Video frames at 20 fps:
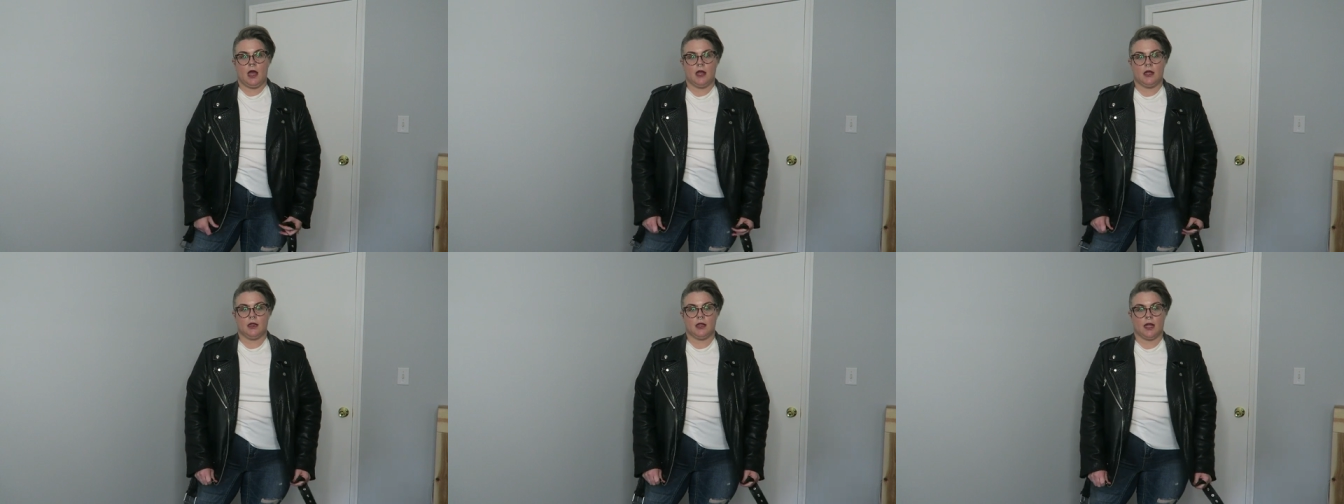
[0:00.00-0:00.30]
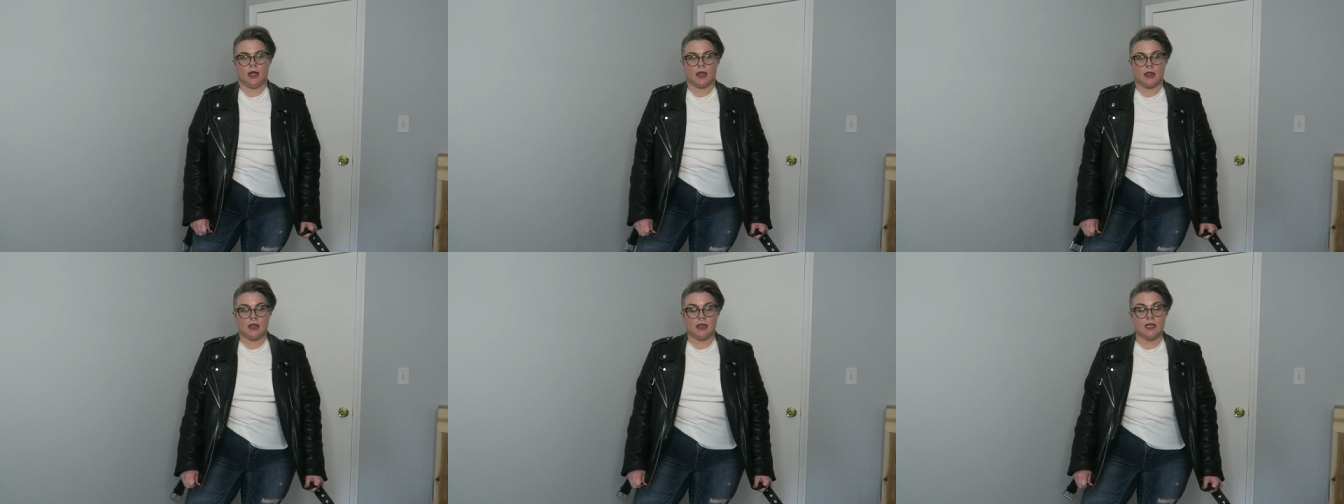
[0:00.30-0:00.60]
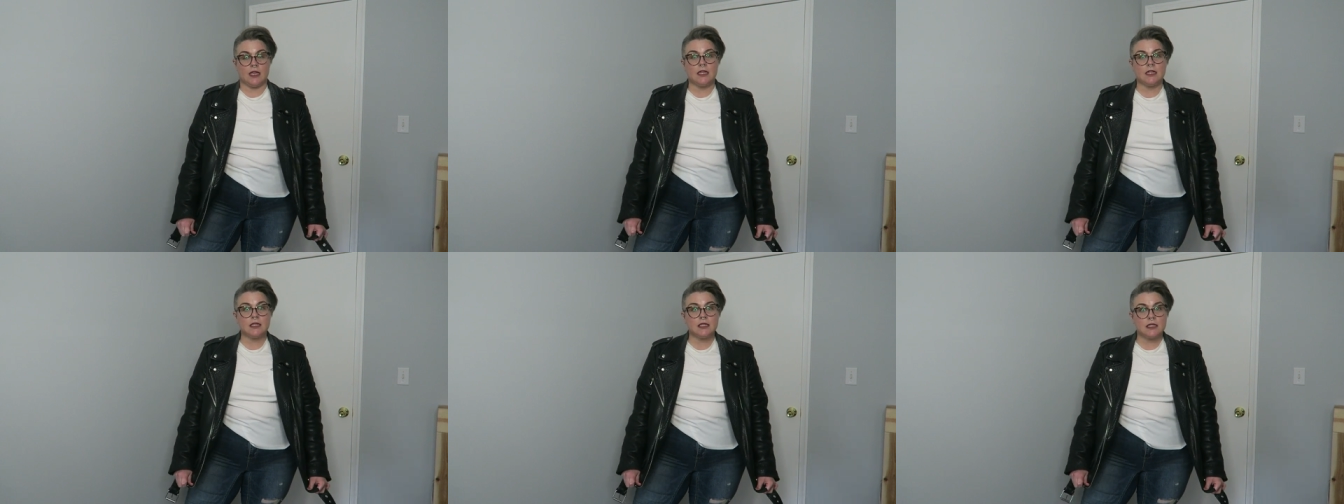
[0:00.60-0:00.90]
And like
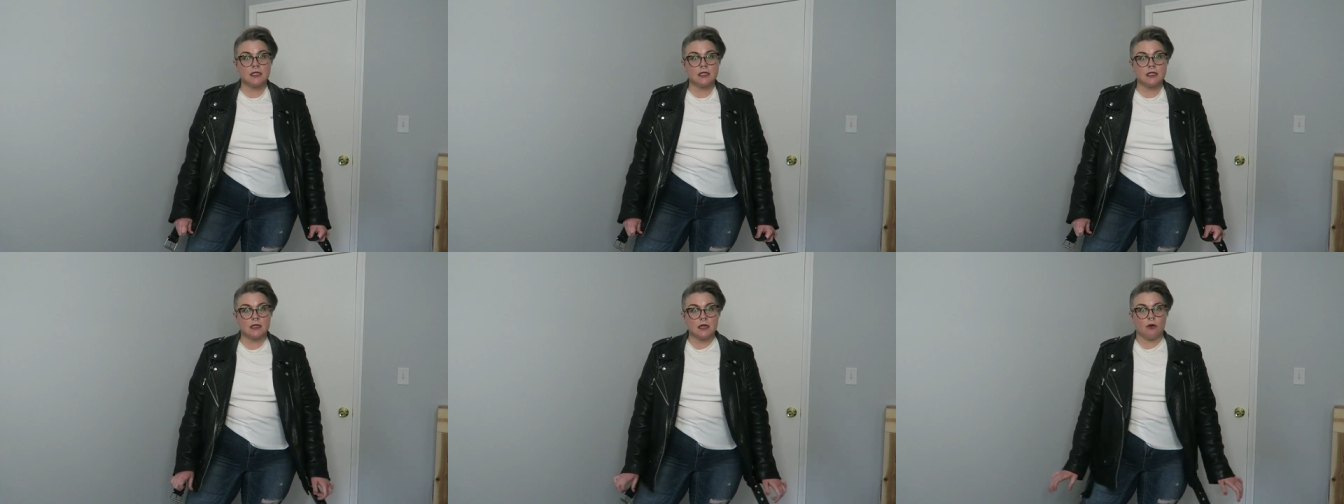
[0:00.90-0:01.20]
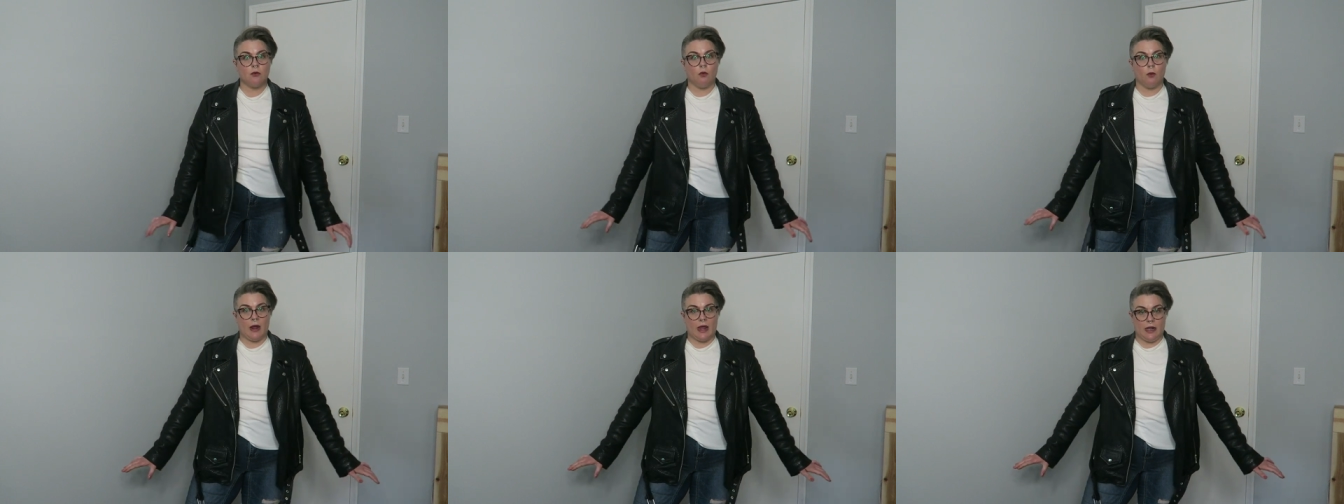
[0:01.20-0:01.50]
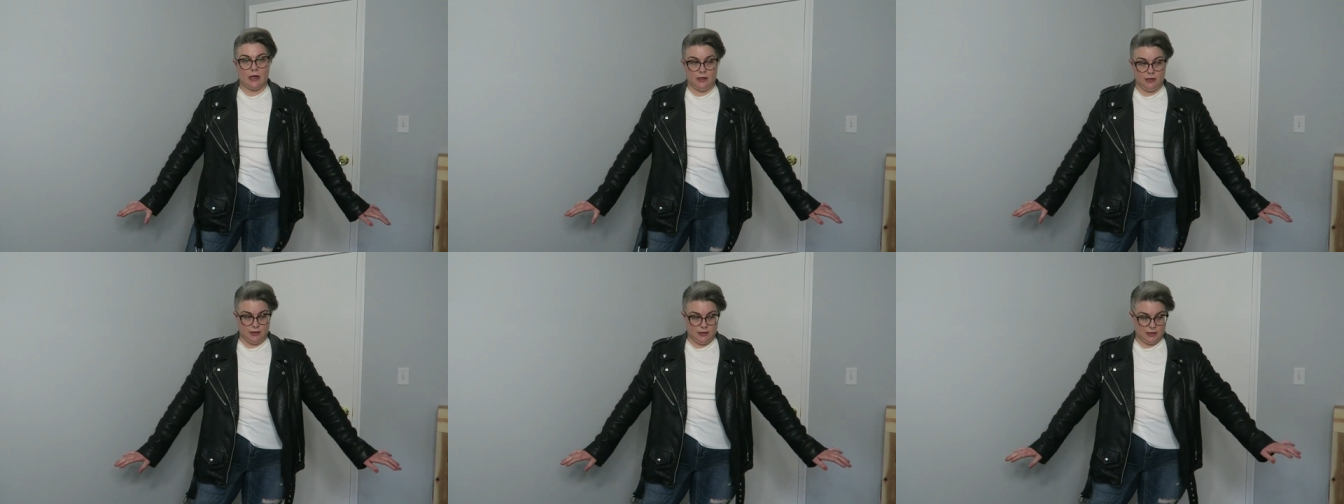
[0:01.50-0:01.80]
this
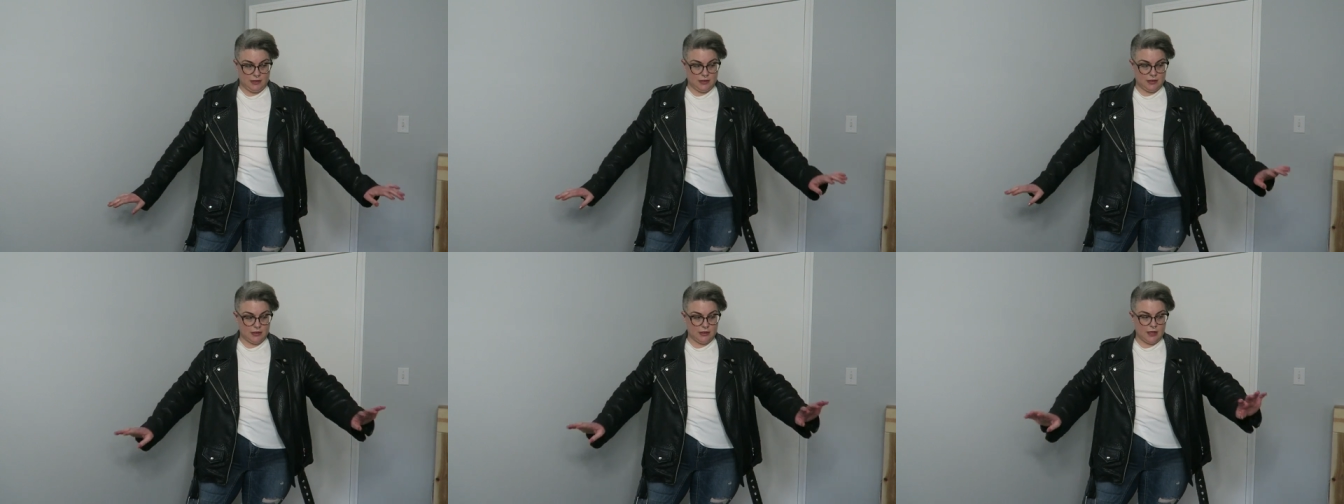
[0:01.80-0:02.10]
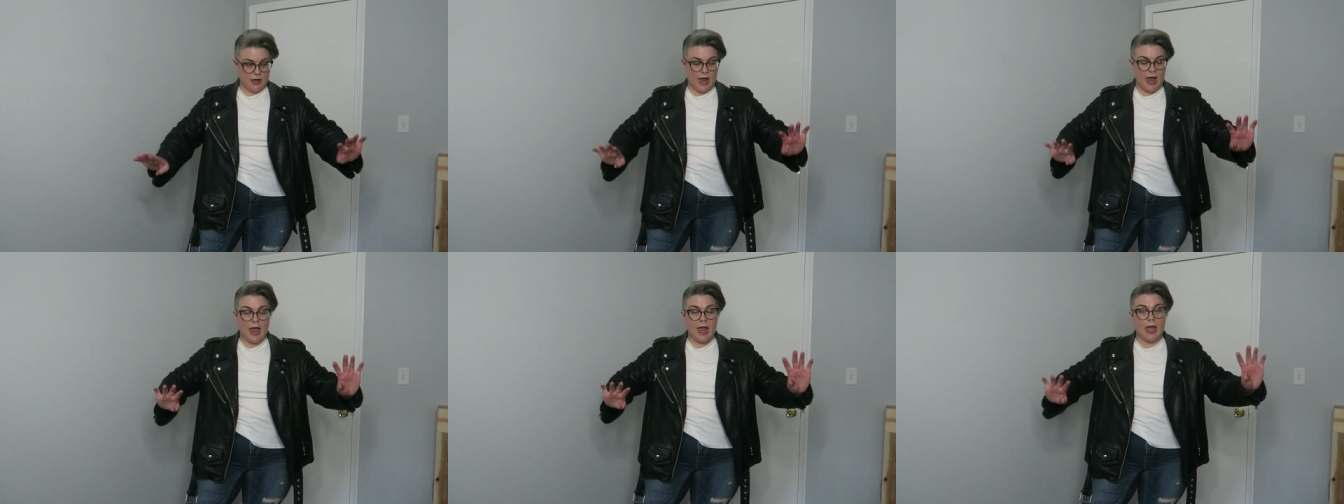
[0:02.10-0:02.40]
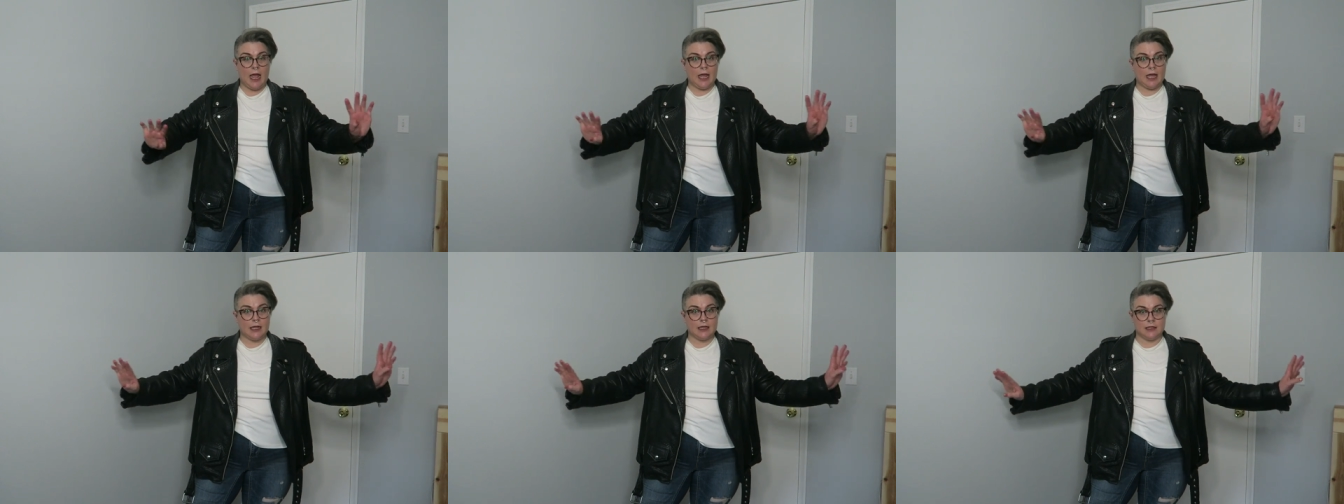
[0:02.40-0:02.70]
wins
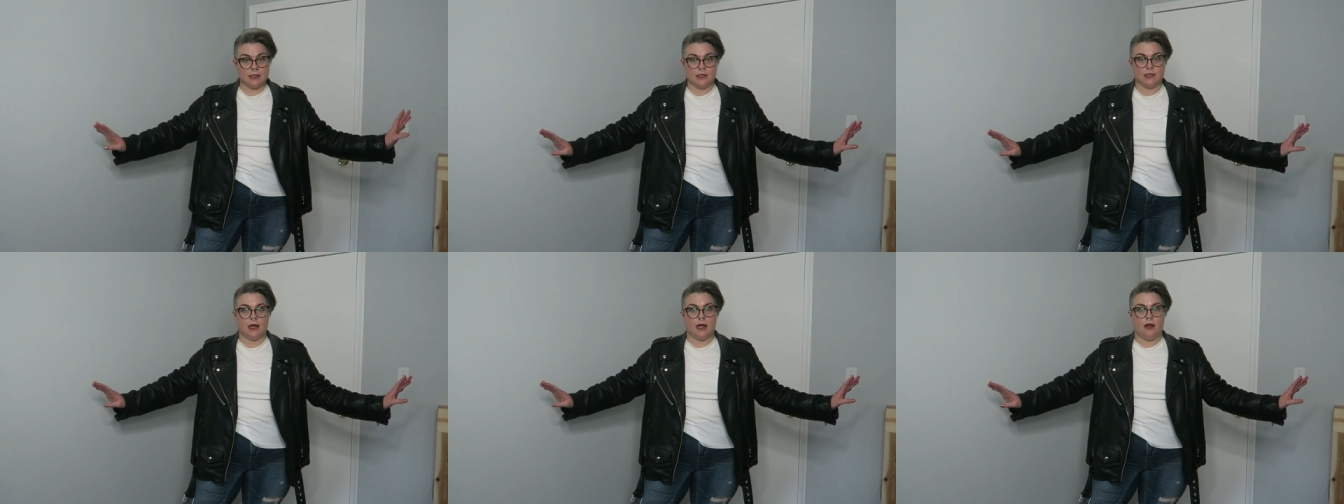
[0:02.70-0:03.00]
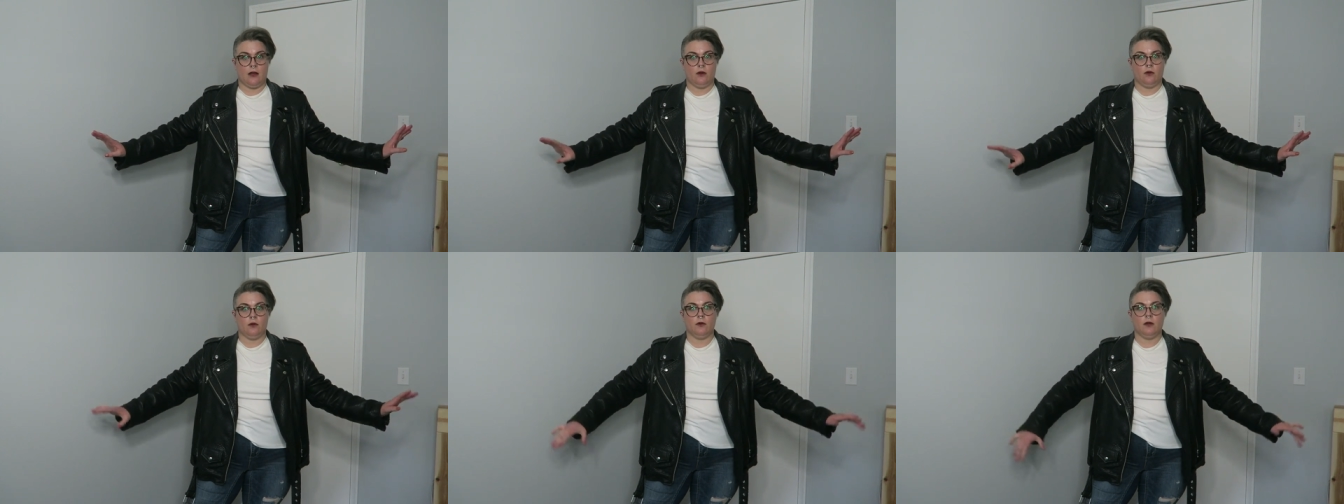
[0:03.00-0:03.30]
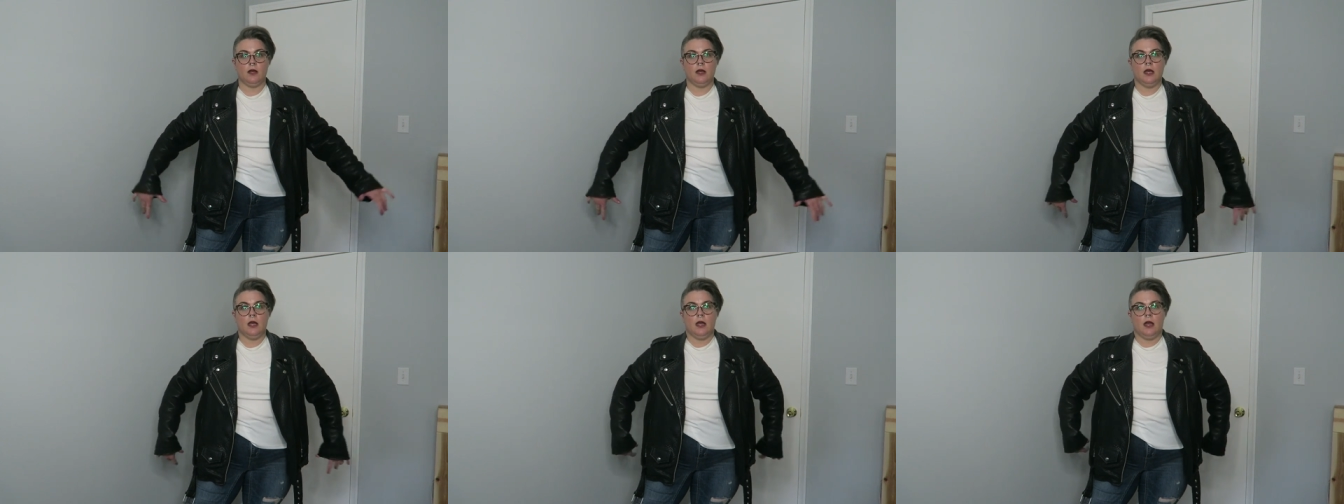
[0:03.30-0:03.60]
hands
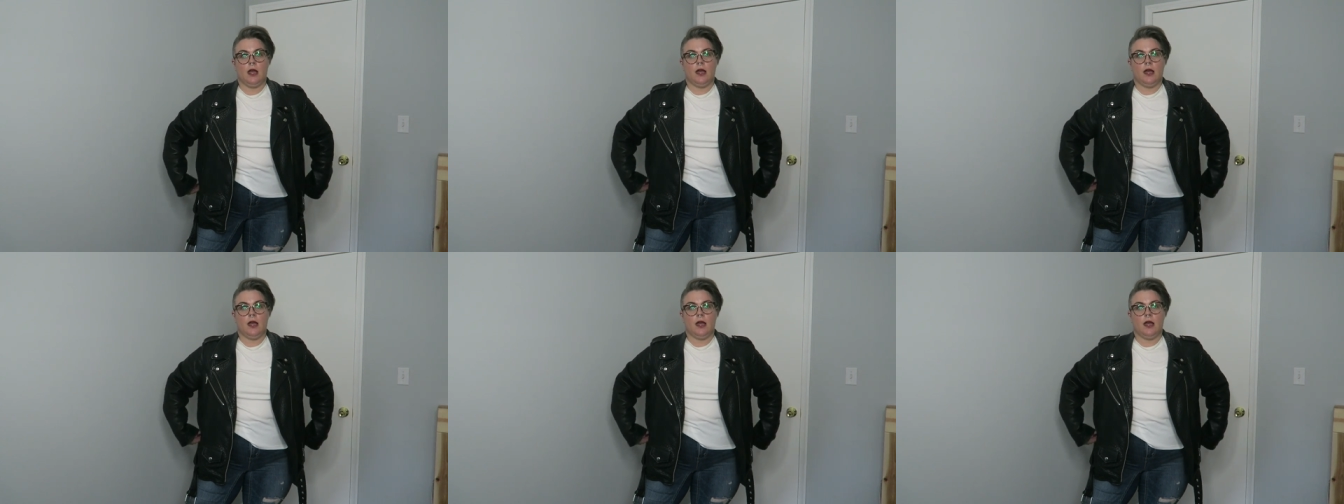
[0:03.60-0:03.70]
down.